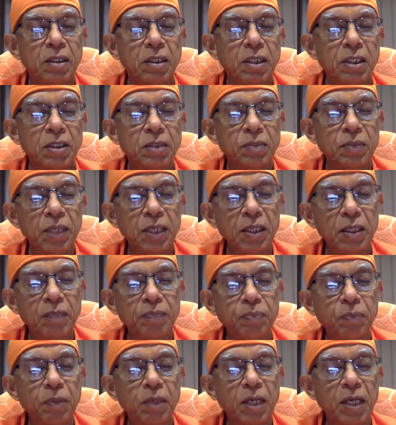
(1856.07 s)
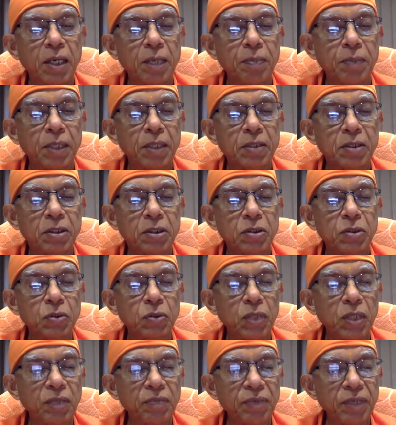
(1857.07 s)
It's very Mahapasha, it's
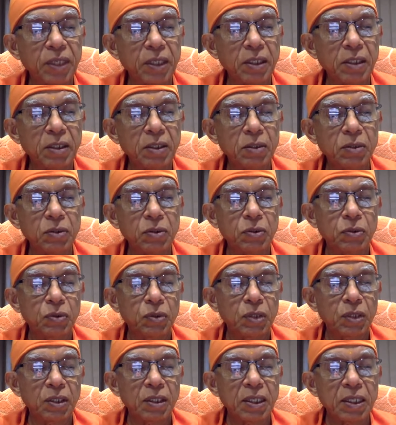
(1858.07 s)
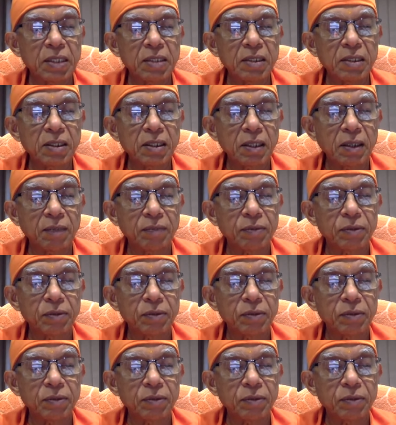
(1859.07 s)
so difficult to get rid of.